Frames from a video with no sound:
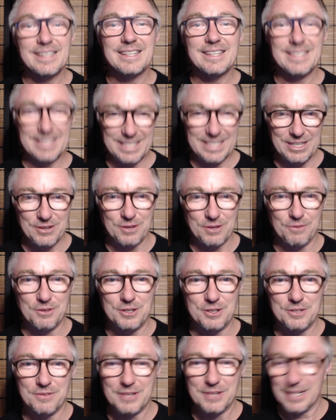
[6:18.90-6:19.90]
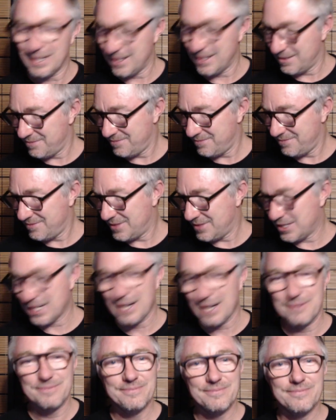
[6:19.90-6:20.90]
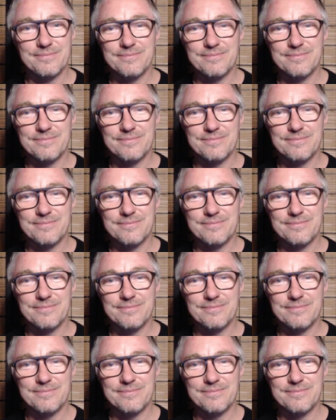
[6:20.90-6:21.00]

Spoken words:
See you on a future video. Ciao.